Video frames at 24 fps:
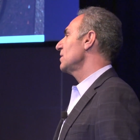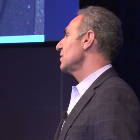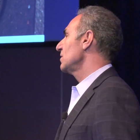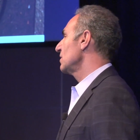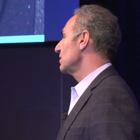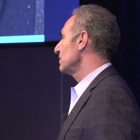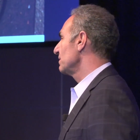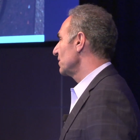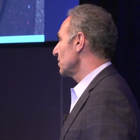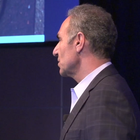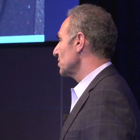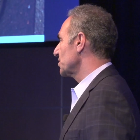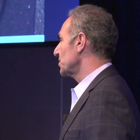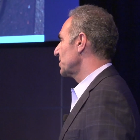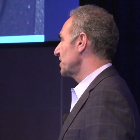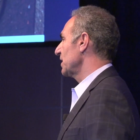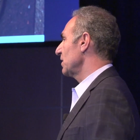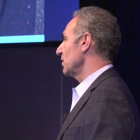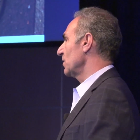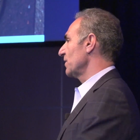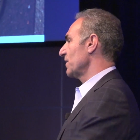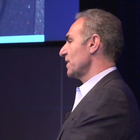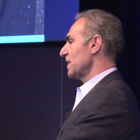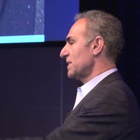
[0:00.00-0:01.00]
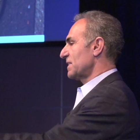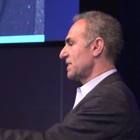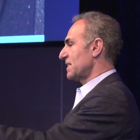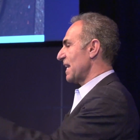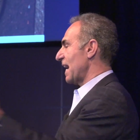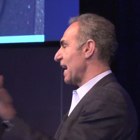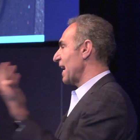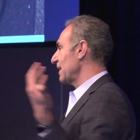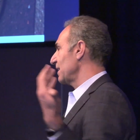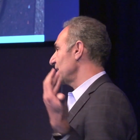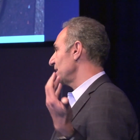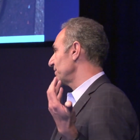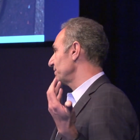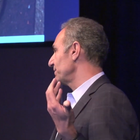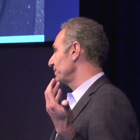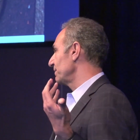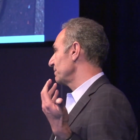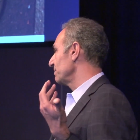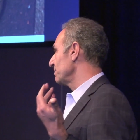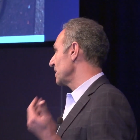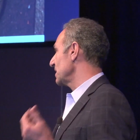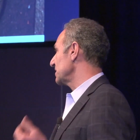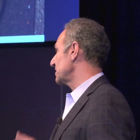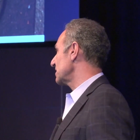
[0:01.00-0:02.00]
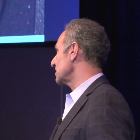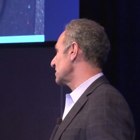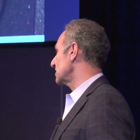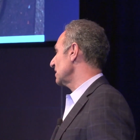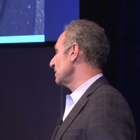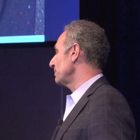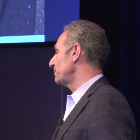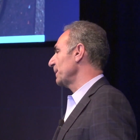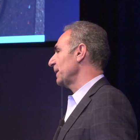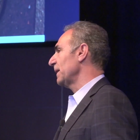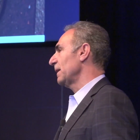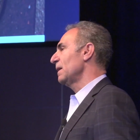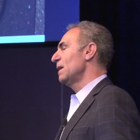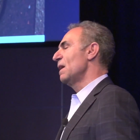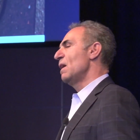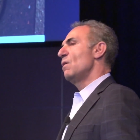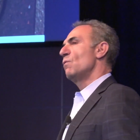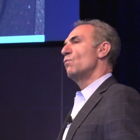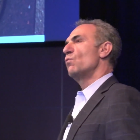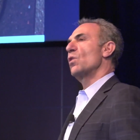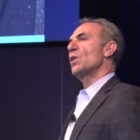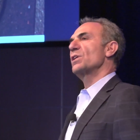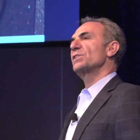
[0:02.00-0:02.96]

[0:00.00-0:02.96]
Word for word: Dominion University on this side of Mississippi